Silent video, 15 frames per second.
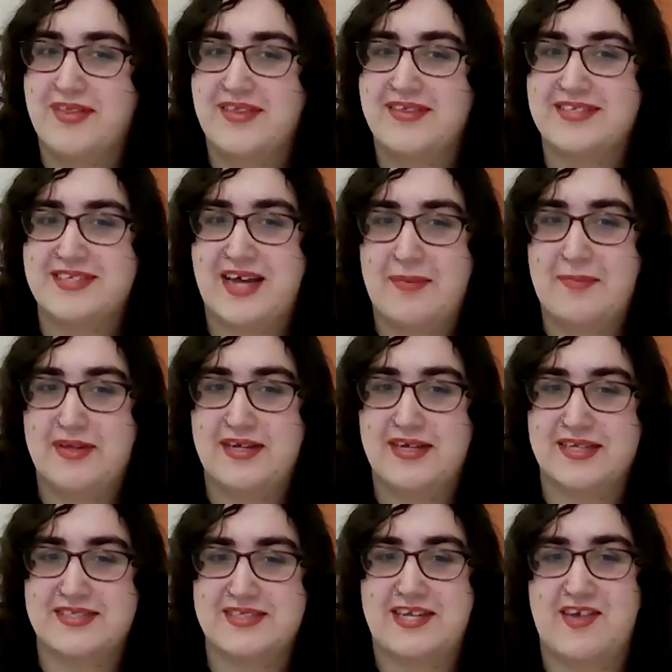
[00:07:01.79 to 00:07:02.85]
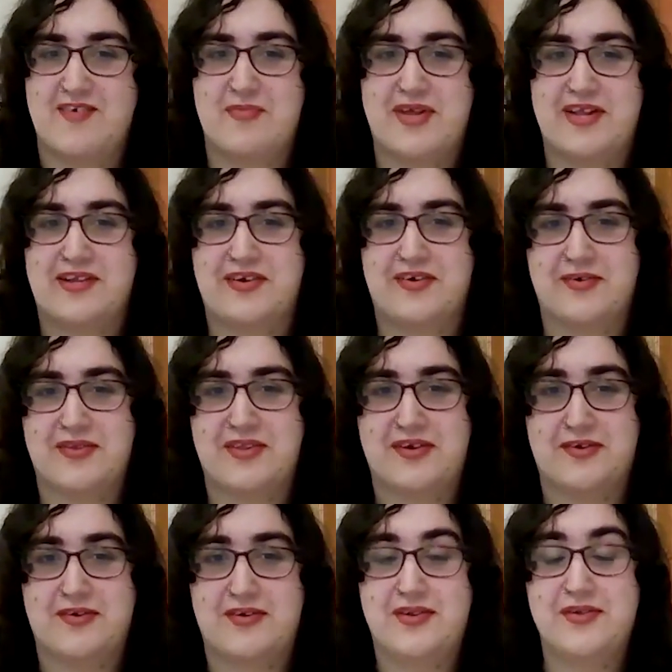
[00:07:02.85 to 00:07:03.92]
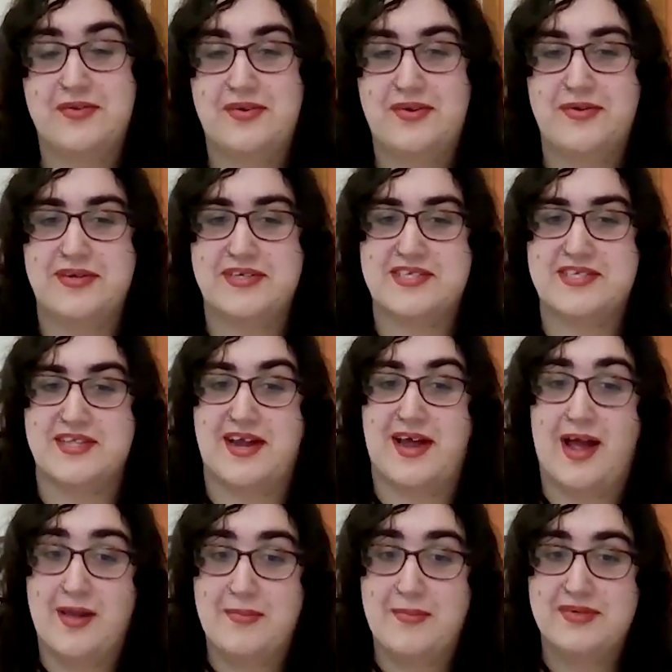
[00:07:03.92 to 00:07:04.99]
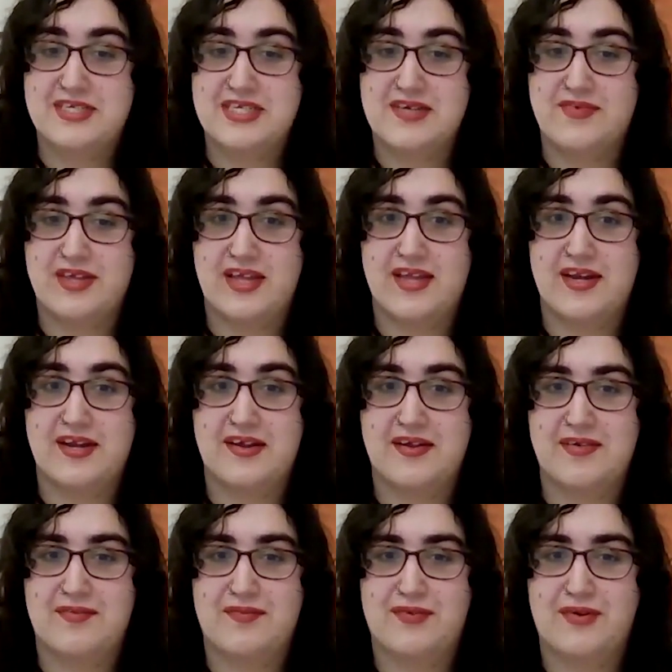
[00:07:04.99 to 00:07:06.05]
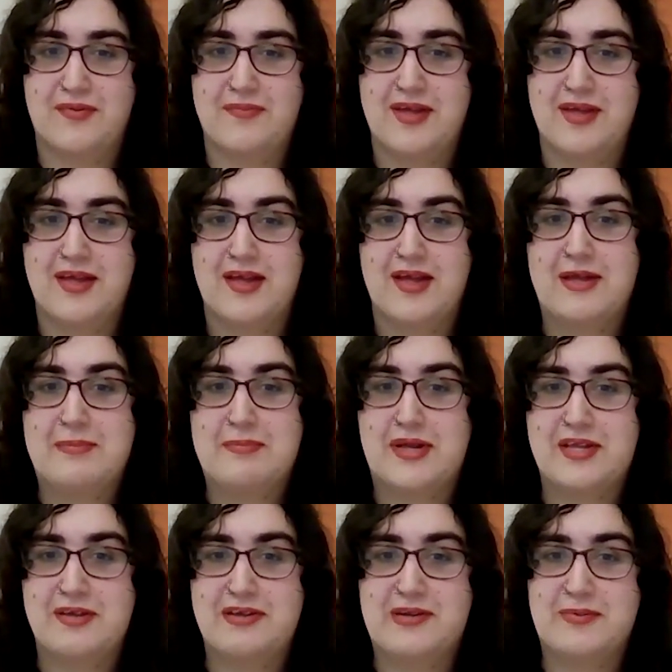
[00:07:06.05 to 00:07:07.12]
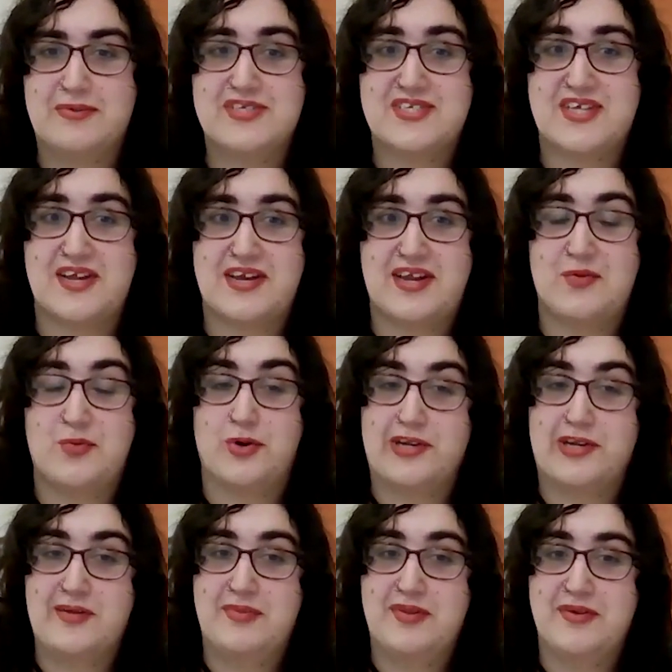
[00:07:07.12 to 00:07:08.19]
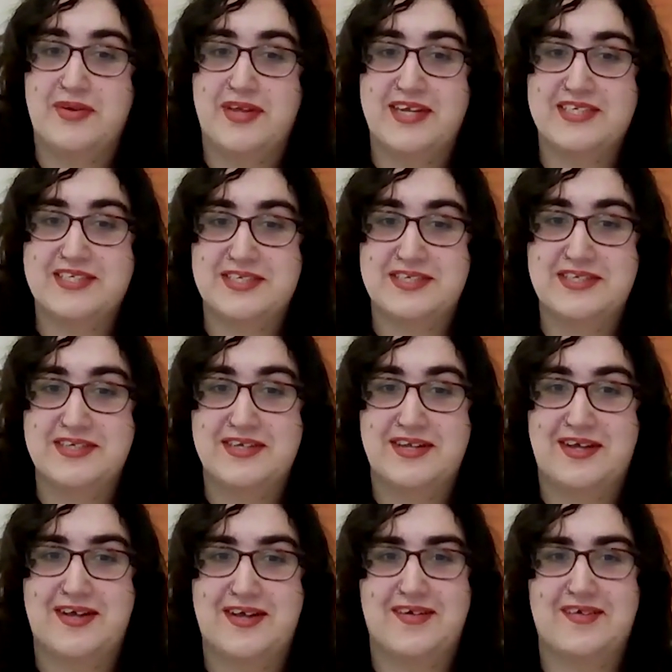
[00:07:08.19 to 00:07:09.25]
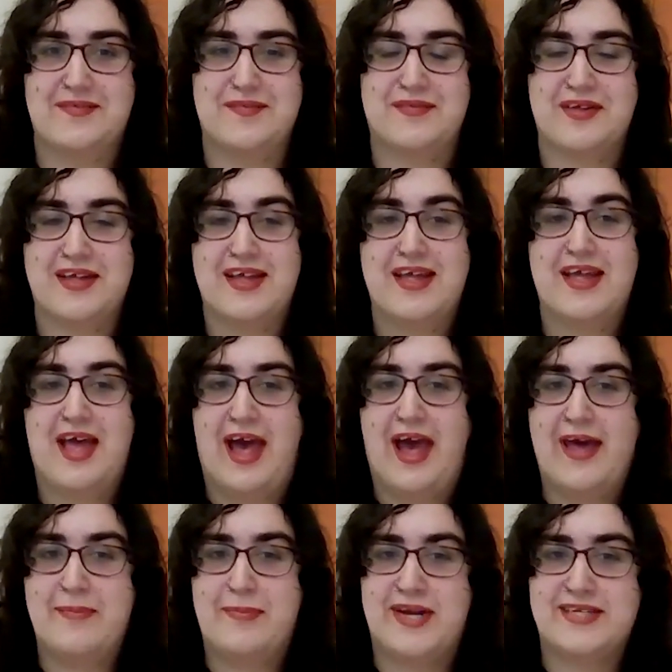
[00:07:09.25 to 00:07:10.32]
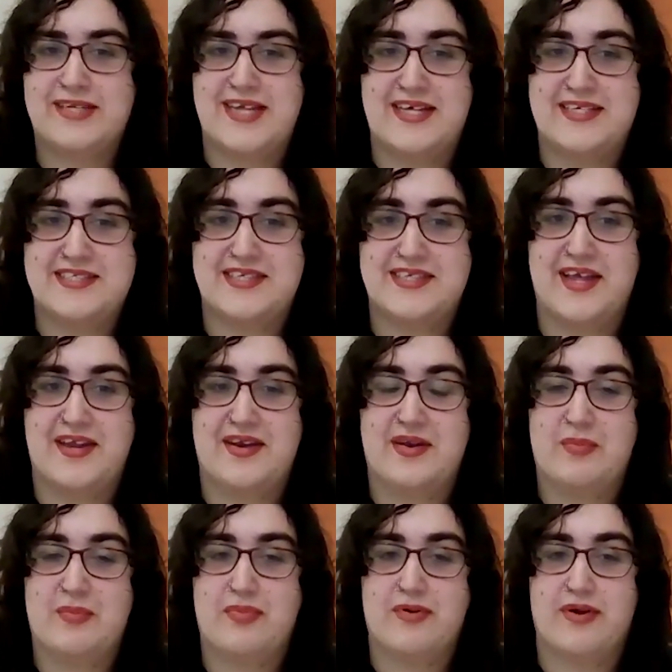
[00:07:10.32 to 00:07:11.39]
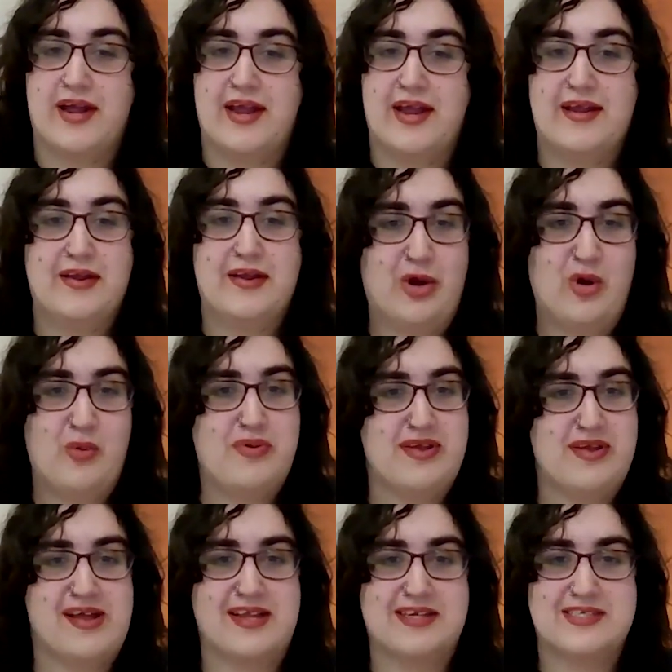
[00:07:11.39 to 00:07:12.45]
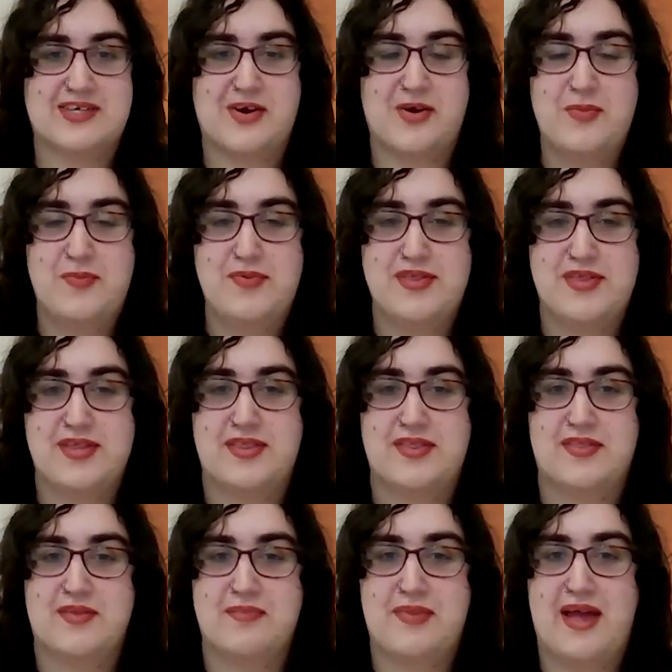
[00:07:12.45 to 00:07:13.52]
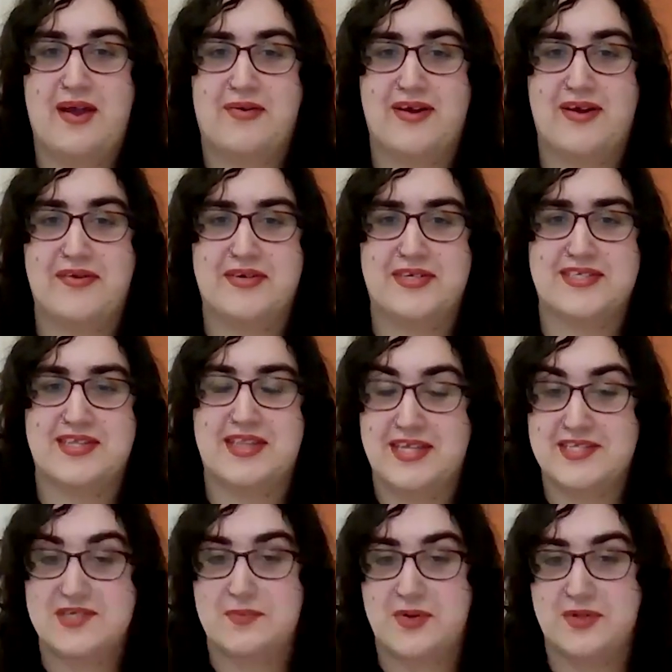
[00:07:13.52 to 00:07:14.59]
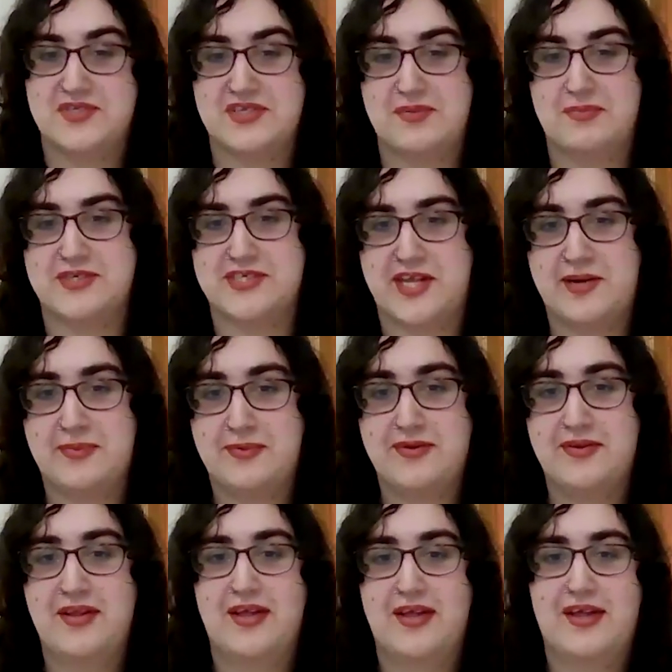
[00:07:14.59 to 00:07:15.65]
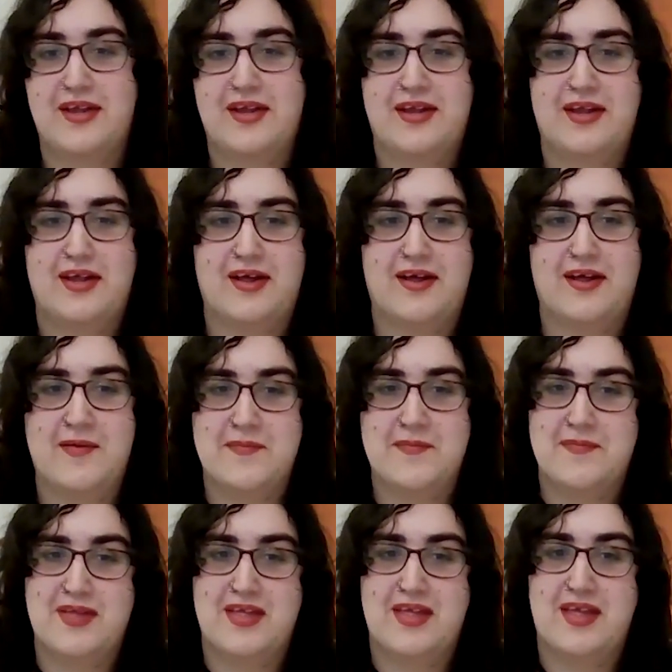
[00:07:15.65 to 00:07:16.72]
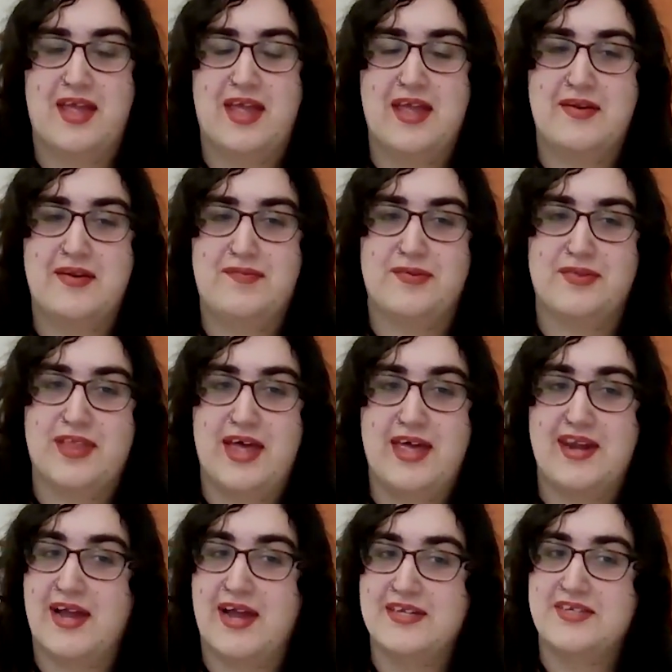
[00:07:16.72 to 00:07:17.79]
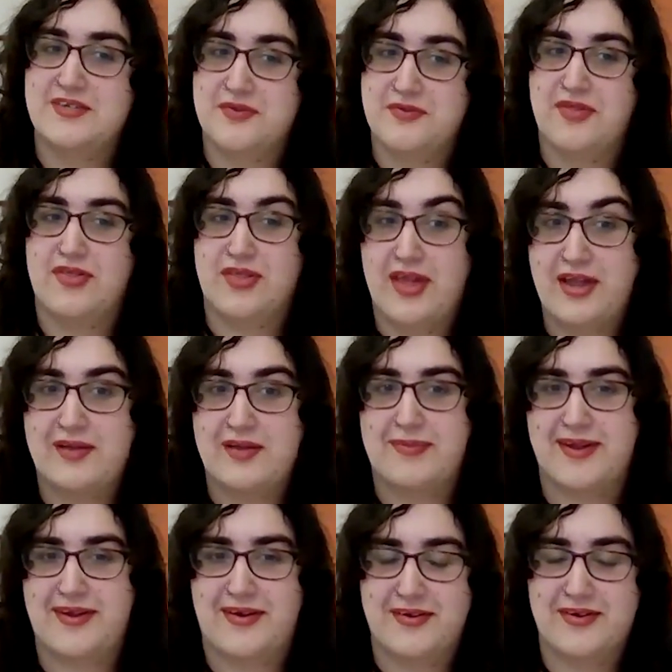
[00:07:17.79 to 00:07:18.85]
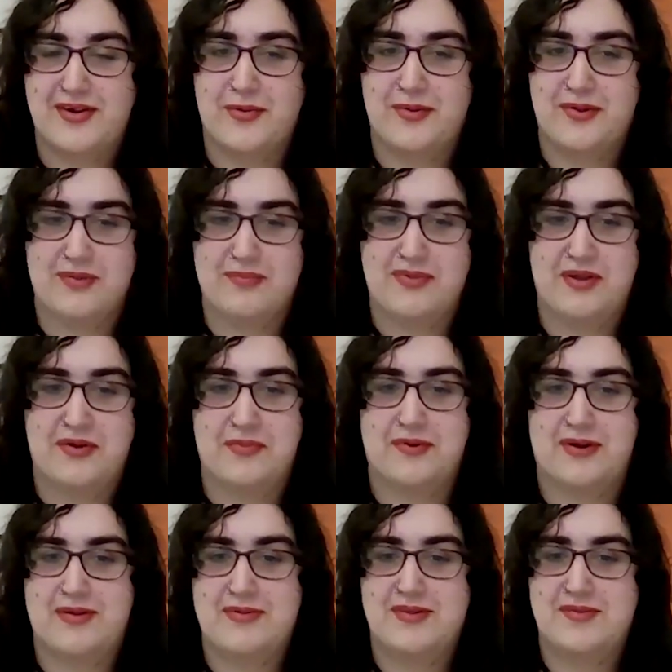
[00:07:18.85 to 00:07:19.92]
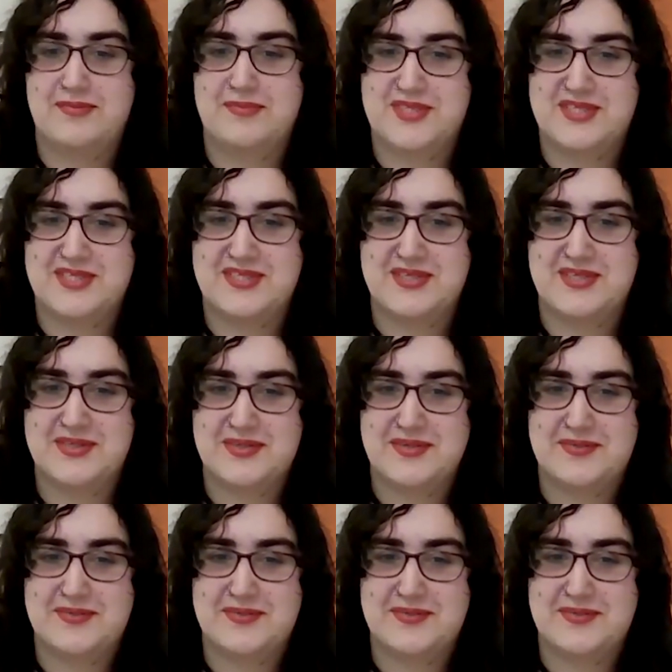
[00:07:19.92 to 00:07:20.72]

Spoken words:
to this topic, as Jeff mentioned earlier, you'll notice that I'm deviating from my usual Sunday worship location of at my desk and praying, hoping against hope that the background is at least mostly presentable. And for that, I do thank my ongoing computer problems.